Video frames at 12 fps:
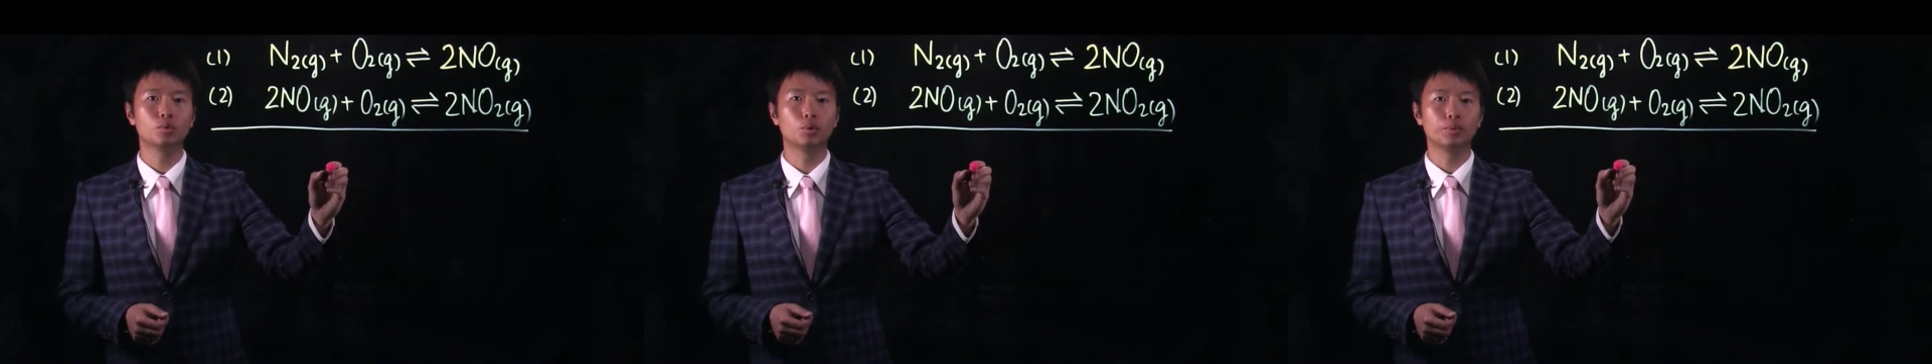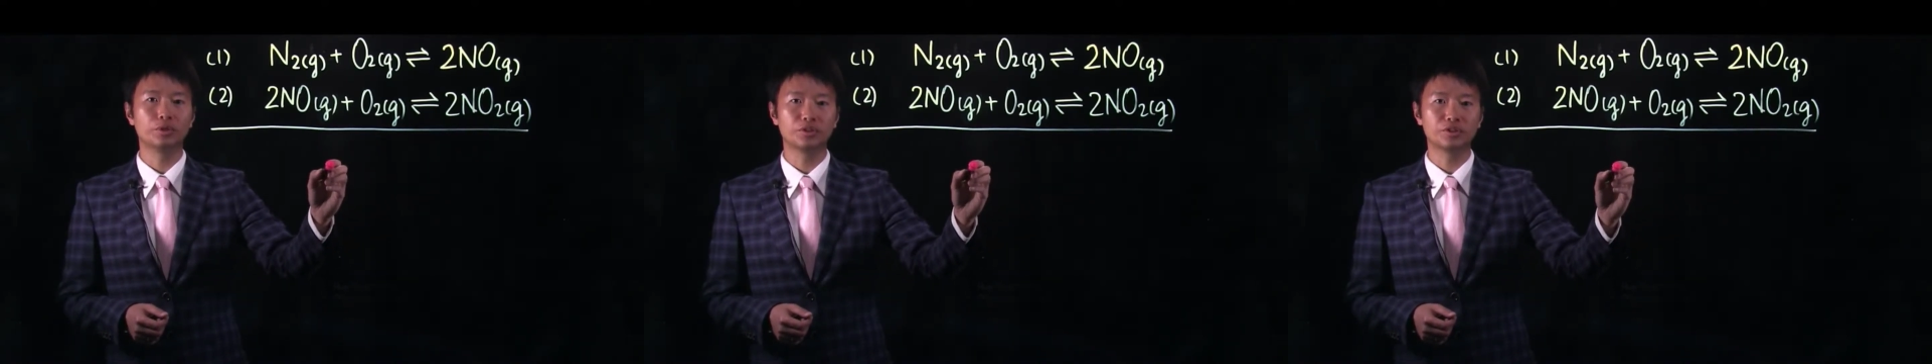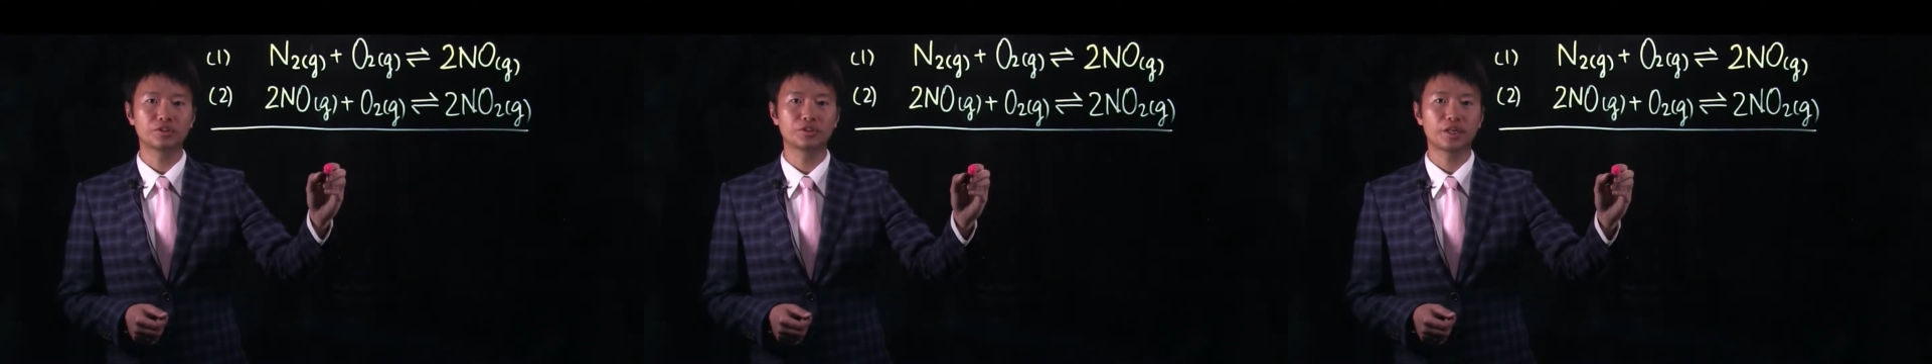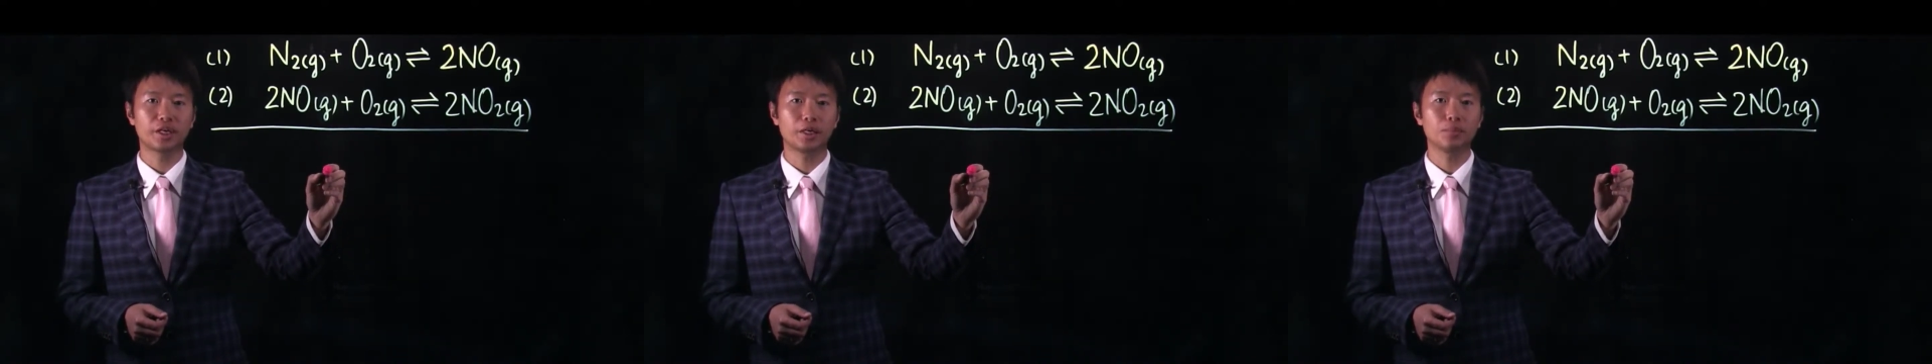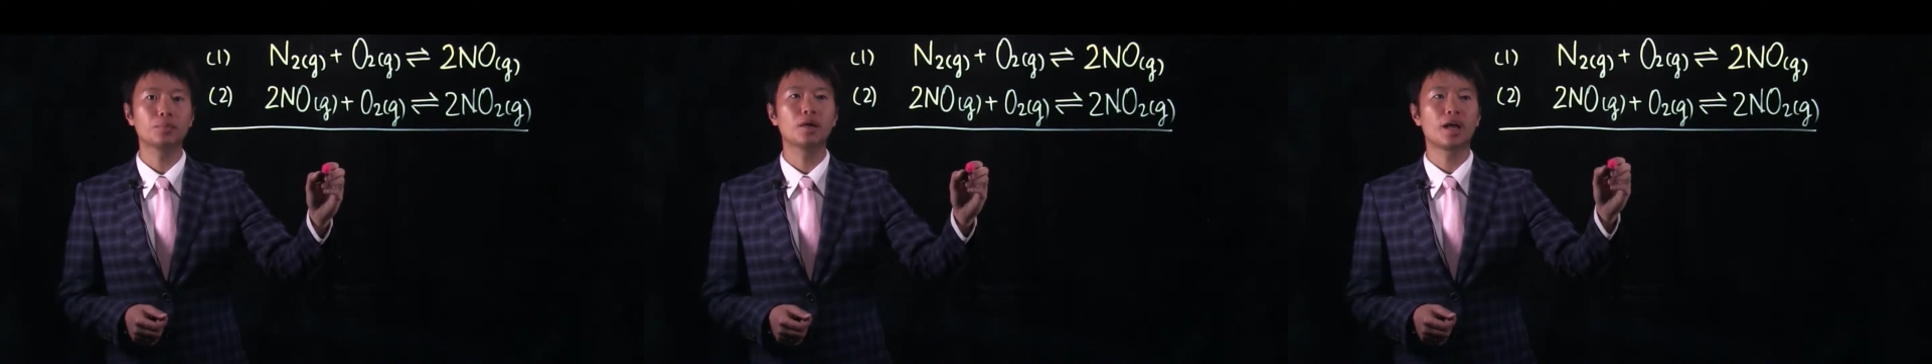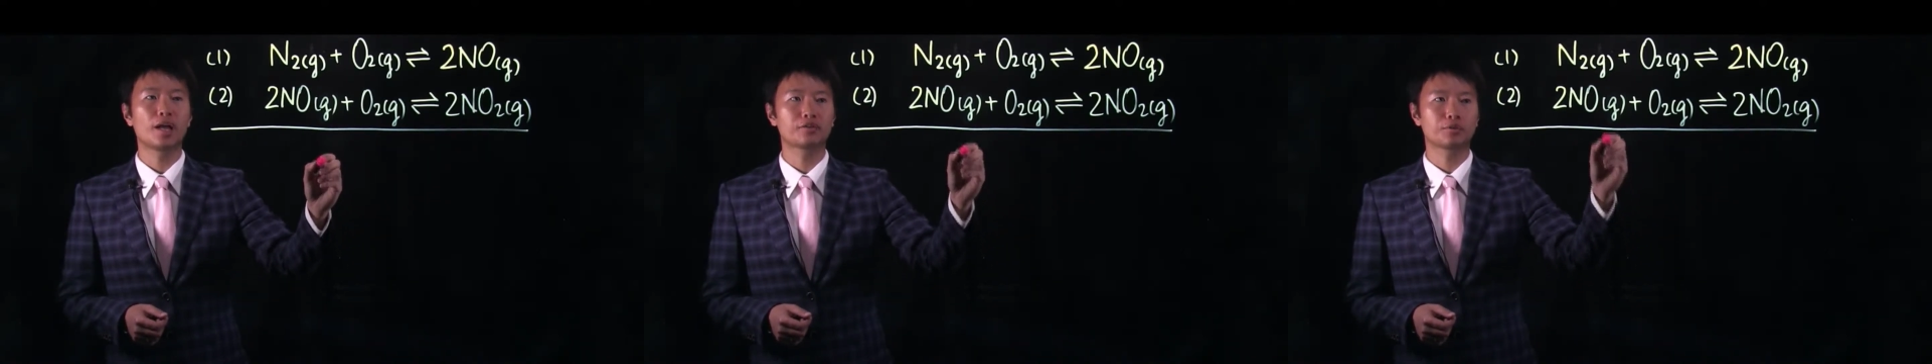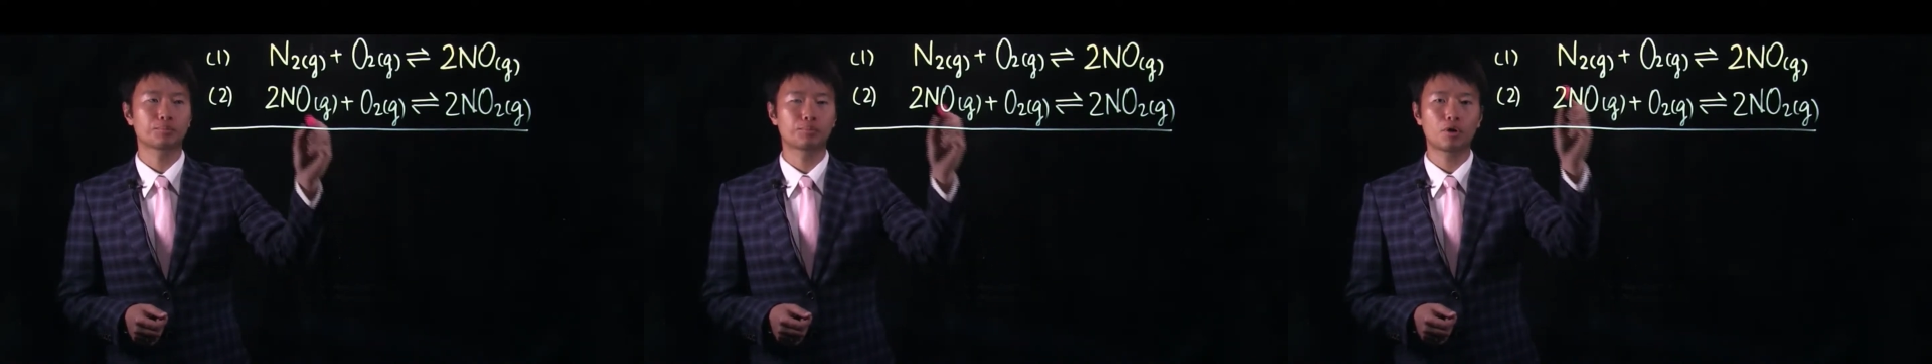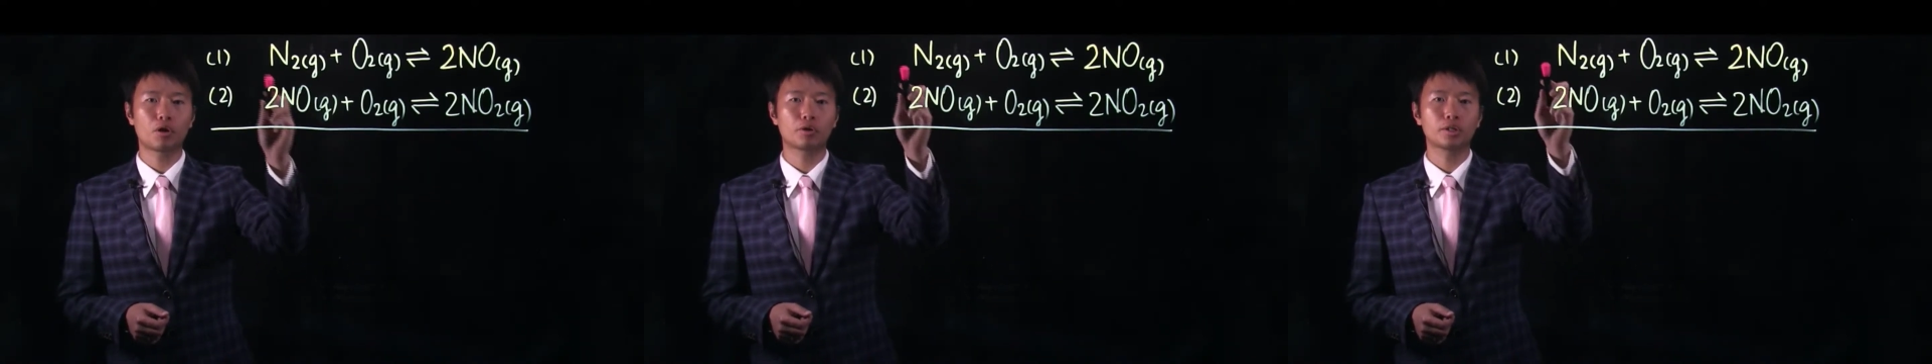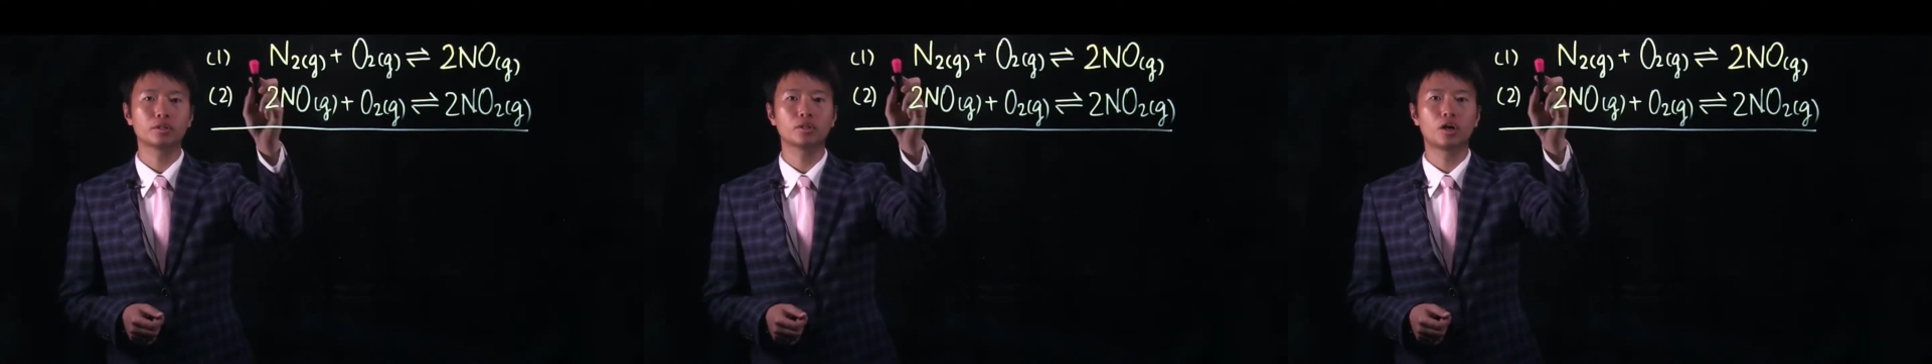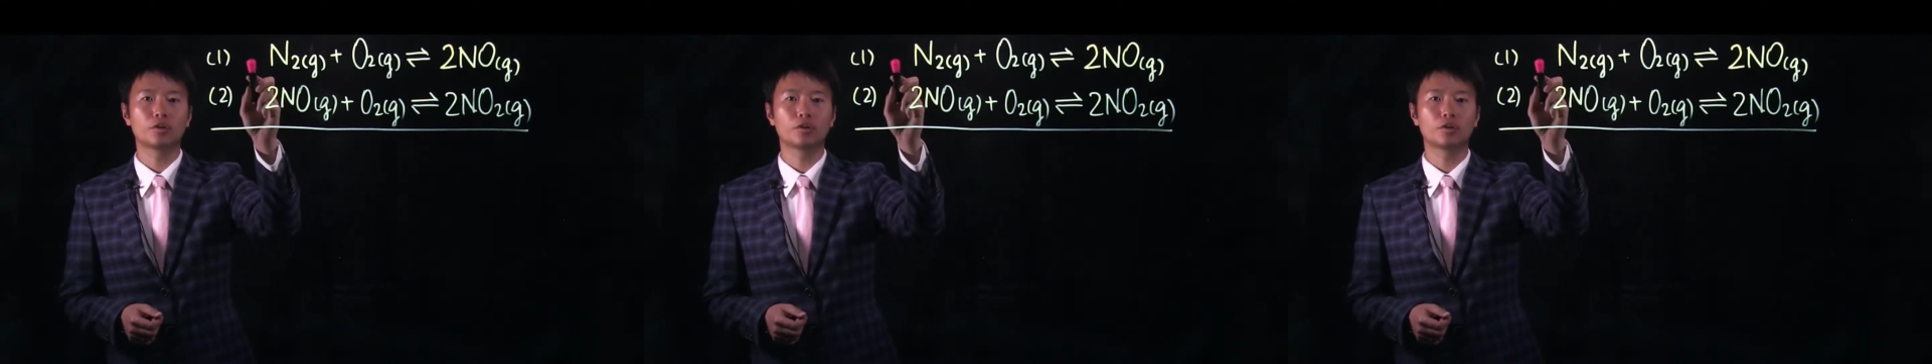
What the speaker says: will be the same as the product